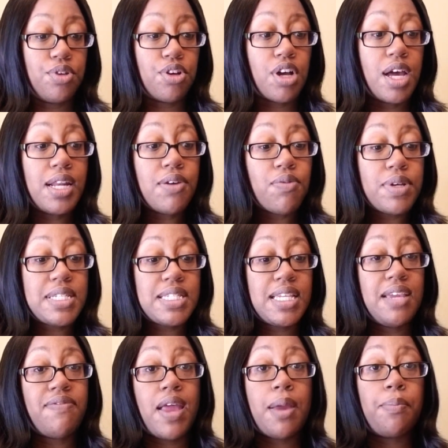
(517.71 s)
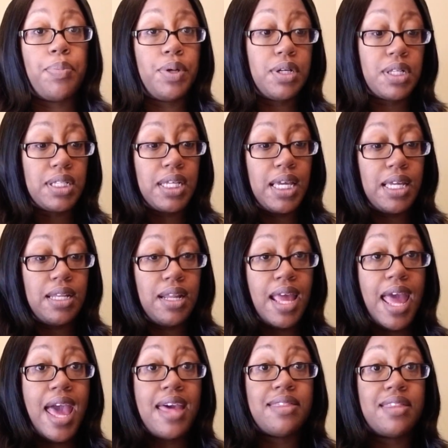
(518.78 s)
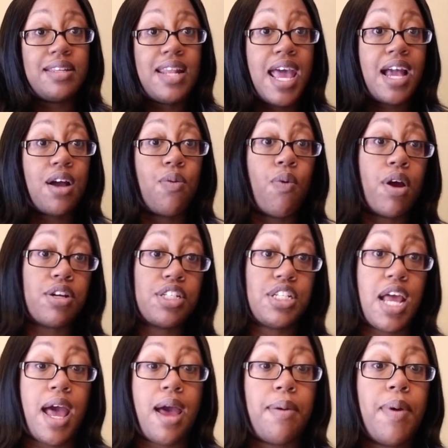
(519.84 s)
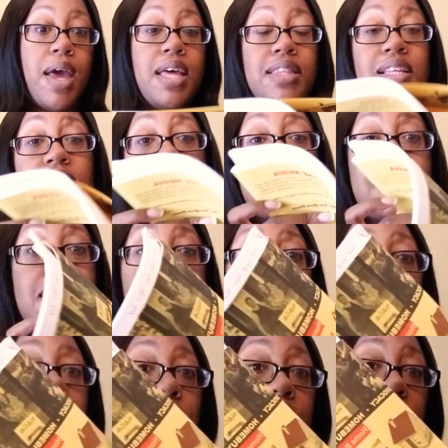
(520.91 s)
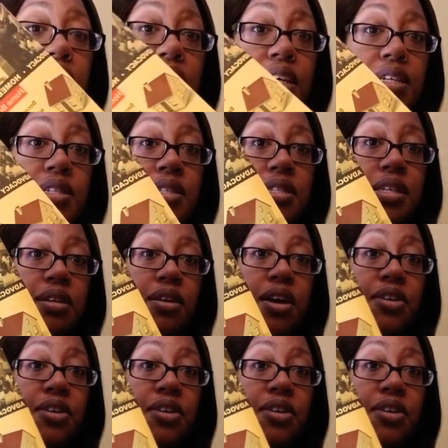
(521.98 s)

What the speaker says: you're going to receive a booklet at the NACA workshop that looks similar to this.